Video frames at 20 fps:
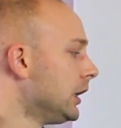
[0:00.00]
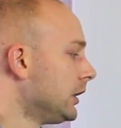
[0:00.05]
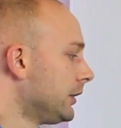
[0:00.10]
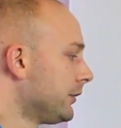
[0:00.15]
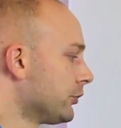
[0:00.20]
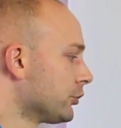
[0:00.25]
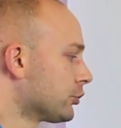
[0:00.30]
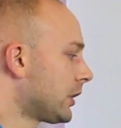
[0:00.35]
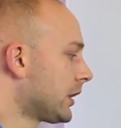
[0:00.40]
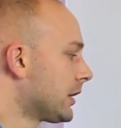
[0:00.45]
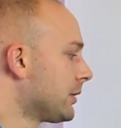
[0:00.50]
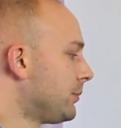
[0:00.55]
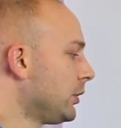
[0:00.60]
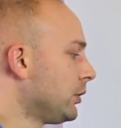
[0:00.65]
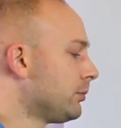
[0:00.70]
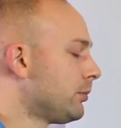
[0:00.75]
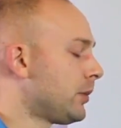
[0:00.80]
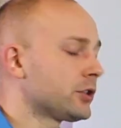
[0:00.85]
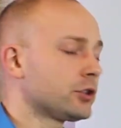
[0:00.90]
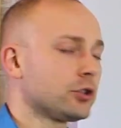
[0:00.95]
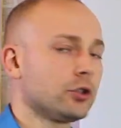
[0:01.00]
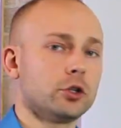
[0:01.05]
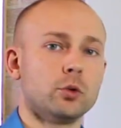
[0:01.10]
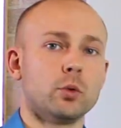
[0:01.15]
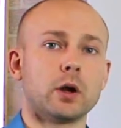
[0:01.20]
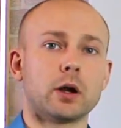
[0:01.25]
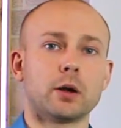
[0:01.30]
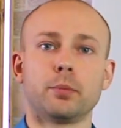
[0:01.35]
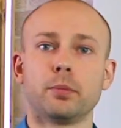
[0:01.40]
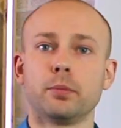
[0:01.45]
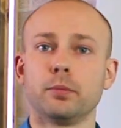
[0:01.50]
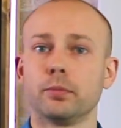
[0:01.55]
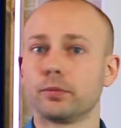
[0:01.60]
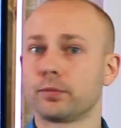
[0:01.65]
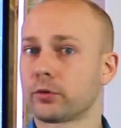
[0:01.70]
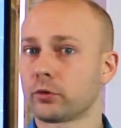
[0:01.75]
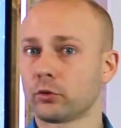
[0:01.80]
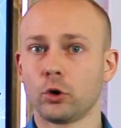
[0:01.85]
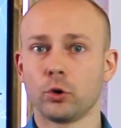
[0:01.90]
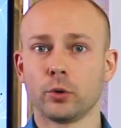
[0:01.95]
If you're trying to build muscle, you want to
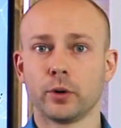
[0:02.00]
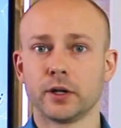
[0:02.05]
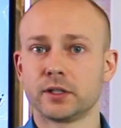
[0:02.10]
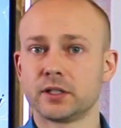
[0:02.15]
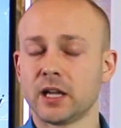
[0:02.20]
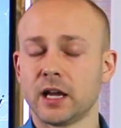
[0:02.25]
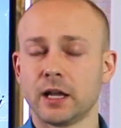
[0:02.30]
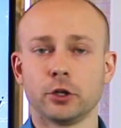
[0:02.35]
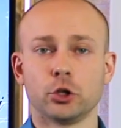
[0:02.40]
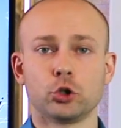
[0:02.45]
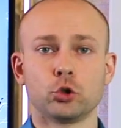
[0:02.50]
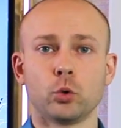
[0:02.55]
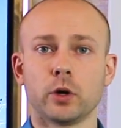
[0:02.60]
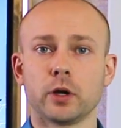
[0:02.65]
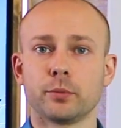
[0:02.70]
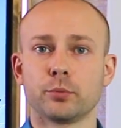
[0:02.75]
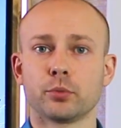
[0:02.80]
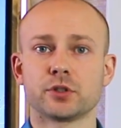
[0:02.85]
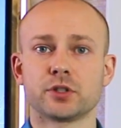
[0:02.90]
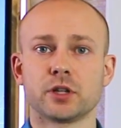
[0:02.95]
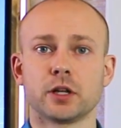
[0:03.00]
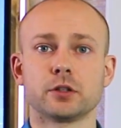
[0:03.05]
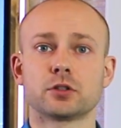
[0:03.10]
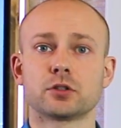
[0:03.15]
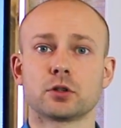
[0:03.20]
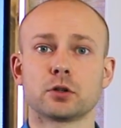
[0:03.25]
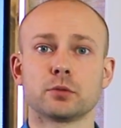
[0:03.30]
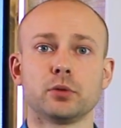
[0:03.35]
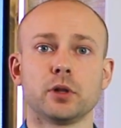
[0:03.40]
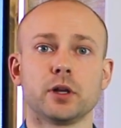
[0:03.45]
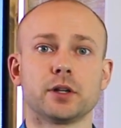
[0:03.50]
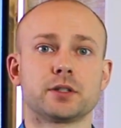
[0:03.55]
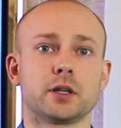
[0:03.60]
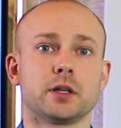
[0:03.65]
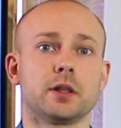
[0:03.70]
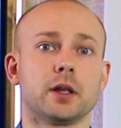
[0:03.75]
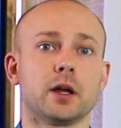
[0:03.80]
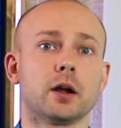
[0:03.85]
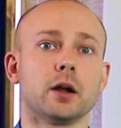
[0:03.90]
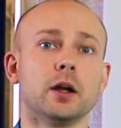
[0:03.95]
throw a 10 to 20% surplus
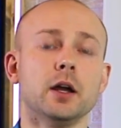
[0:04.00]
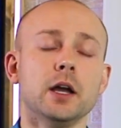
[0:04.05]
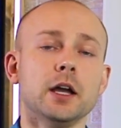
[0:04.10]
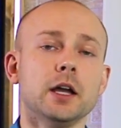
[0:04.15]
in there.